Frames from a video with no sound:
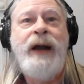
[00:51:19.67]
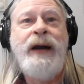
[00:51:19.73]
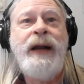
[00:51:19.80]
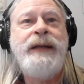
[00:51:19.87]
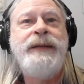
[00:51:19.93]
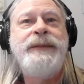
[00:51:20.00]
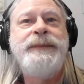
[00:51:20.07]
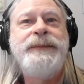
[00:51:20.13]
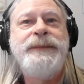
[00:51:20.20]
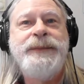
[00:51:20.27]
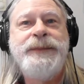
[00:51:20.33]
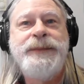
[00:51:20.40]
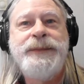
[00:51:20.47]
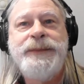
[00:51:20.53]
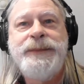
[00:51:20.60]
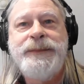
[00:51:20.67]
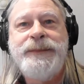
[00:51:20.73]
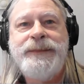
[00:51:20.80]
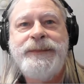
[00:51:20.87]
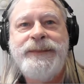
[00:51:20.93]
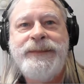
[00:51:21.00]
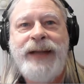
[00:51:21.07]
this right. day in history.
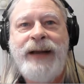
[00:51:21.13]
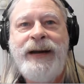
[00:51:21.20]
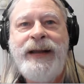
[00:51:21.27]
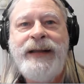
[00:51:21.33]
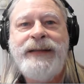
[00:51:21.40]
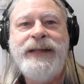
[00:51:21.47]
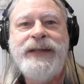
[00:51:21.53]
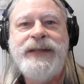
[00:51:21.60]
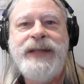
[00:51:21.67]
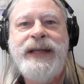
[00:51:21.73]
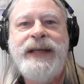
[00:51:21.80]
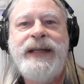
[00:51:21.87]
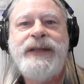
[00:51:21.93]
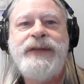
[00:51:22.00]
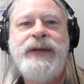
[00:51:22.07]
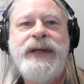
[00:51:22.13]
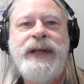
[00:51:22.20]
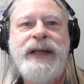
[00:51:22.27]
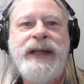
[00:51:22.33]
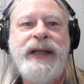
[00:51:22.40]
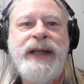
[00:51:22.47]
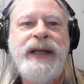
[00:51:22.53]
All right. This day in
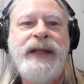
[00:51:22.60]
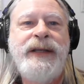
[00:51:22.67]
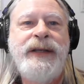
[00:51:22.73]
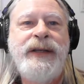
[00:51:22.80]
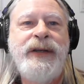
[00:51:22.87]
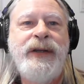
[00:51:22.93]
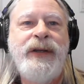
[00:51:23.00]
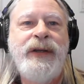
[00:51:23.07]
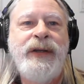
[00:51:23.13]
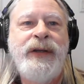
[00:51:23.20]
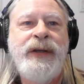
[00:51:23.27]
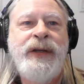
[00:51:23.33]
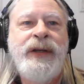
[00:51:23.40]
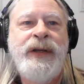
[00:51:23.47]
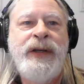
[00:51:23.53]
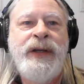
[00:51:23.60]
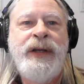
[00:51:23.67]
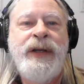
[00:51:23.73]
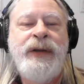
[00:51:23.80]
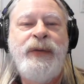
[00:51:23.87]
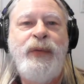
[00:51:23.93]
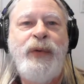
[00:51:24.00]
history. And uh,
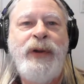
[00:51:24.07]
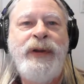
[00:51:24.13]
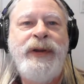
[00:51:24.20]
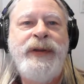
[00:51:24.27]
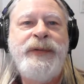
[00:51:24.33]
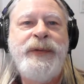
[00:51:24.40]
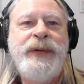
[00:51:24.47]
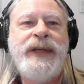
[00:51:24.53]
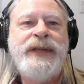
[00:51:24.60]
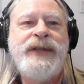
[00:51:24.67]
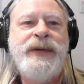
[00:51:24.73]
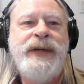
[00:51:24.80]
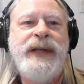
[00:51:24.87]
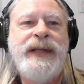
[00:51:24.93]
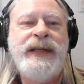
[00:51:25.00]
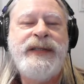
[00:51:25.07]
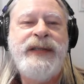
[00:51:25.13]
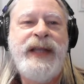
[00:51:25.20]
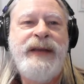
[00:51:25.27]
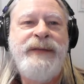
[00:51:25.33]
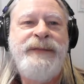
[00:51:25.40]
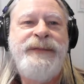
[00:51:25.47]
rolling through history. And this
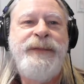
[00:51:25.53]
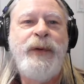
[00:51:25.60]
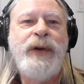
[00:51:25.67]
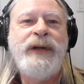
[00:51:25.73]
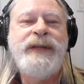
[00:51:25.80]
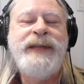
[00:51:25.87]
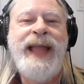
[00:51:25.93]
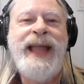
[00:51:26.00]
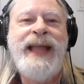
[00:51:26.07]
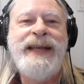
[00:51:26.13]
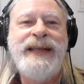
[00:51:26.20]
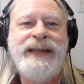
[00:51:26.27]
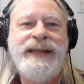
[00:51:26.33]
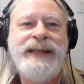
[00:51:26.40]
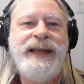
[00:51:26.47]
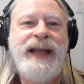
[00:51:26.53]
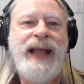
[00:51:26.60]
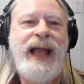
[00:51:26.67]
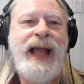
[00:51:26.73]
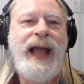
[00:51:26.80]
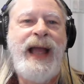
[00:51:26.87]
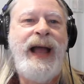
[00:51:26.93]
day in four ten,
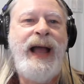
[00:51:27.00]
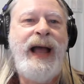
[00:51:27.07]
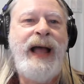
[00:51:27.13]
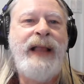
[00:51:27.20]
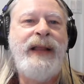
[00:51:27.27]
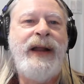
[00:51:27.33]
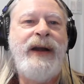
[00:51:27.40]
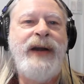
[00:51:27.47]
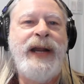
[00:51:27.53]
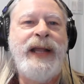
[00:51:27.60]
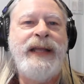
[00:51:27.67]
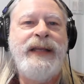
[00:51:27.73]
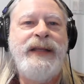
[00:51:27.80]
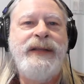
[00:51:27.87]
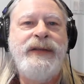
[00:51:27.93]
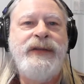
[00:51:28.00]
Alaric,